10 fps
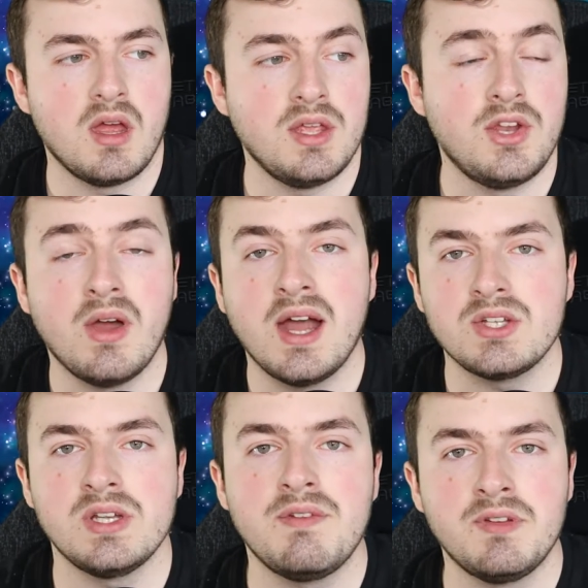You don't
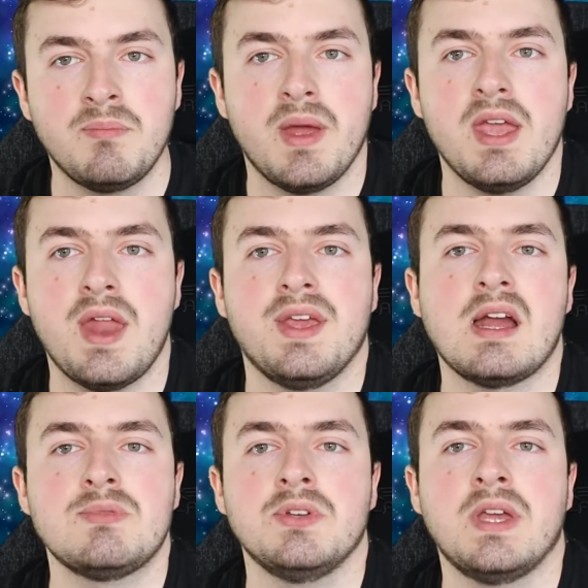actually have to pay any
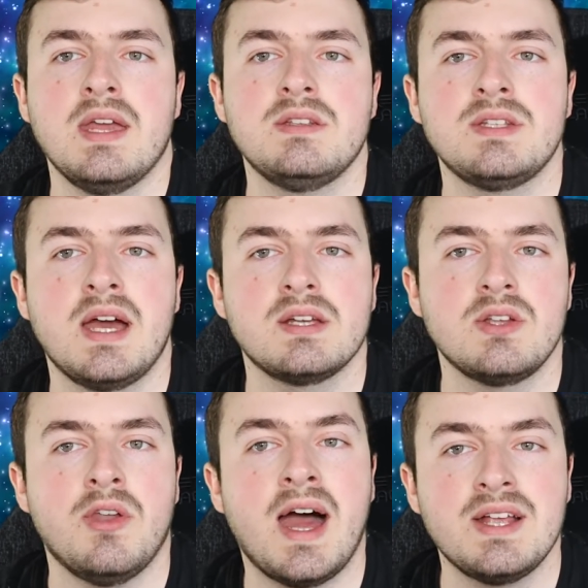capital gains tax
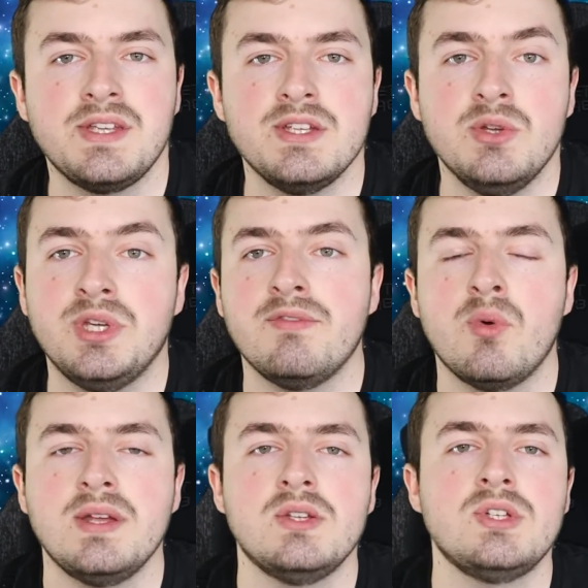on assets you give
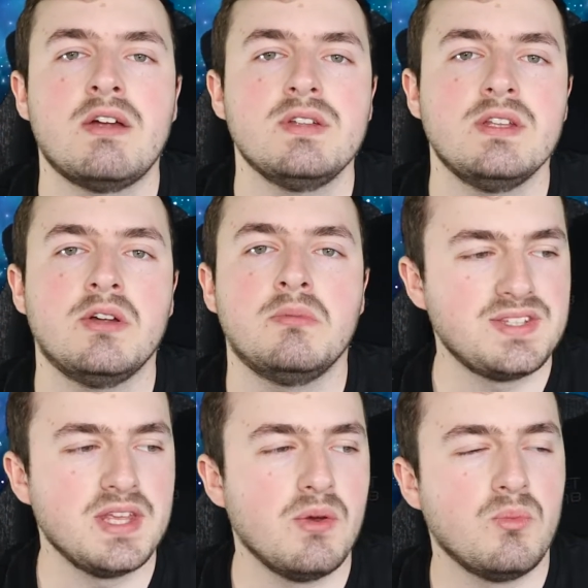away to charity though. I'd
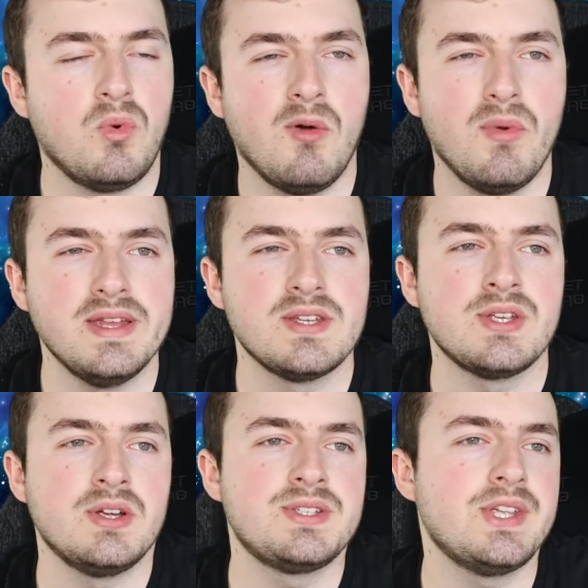say that one way to
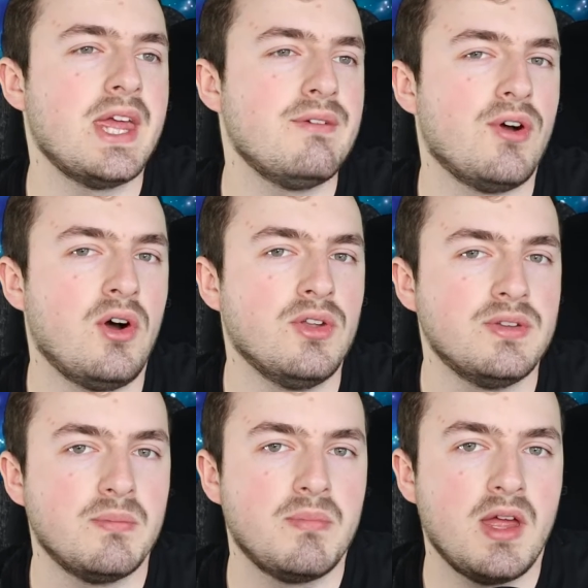sort of save
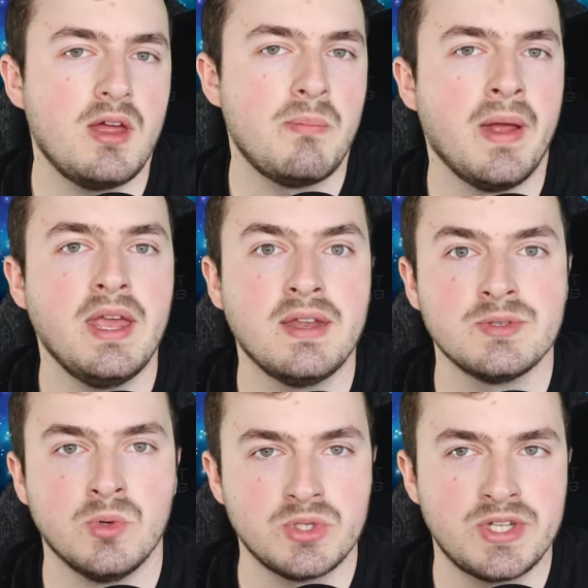on paying as
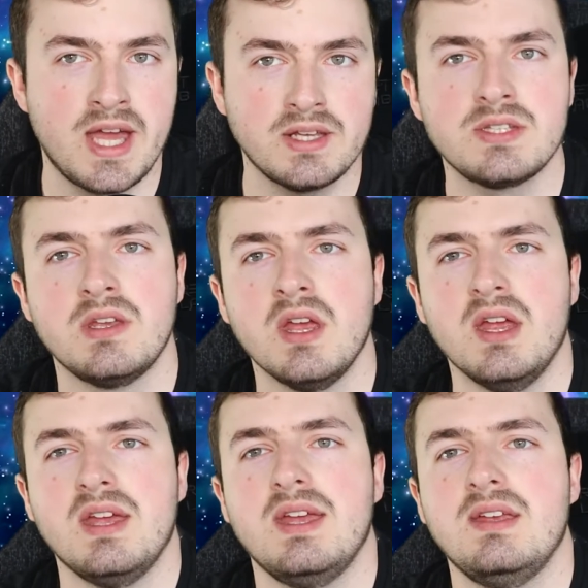much tax
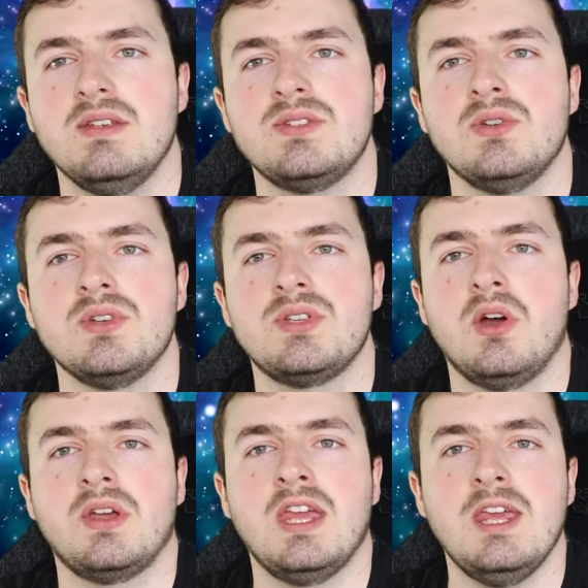is to just
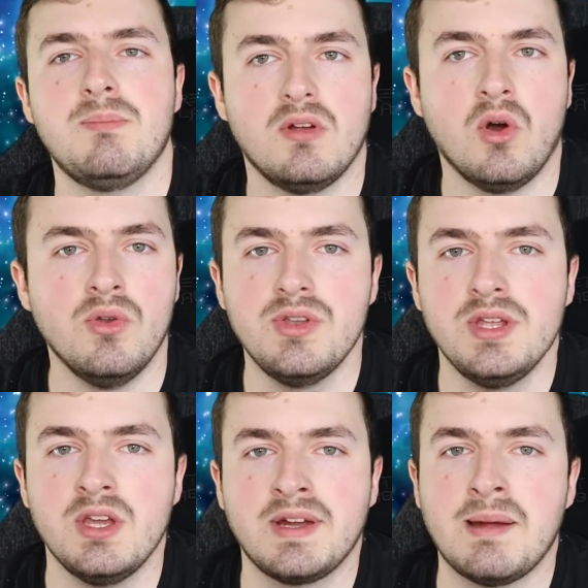sort of keep under
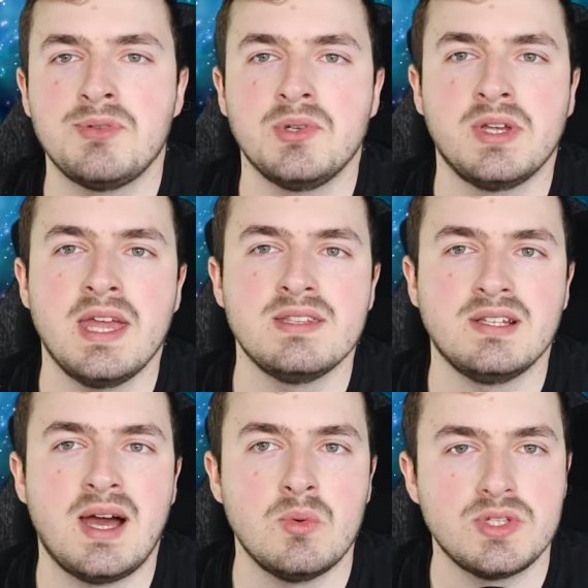your capital gains
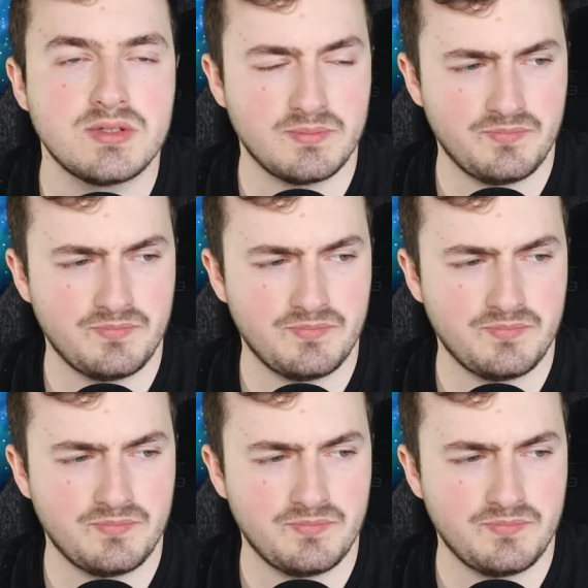allowance.